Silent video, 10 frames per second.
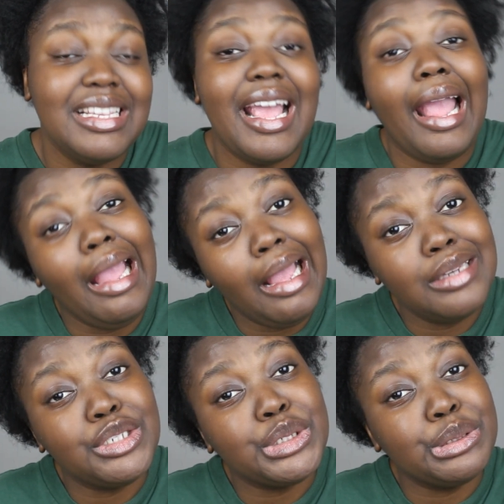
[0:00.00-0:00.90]

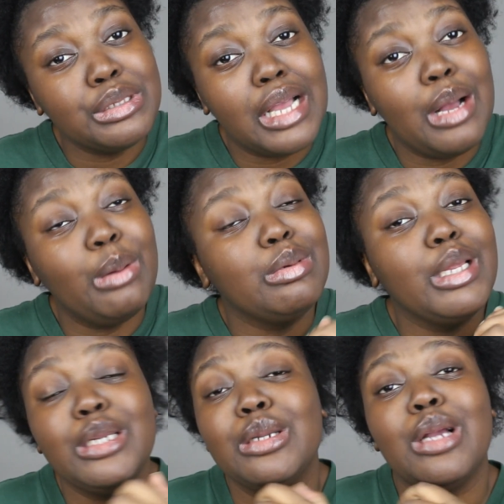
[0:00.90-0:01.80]
And turns out
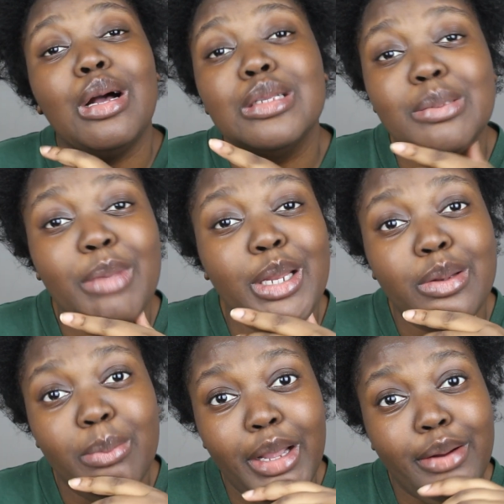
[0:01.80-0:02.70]
they didn't consummate the
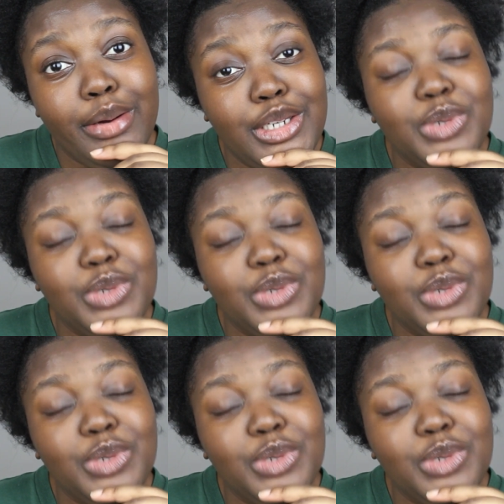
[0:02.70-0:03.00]
marriage.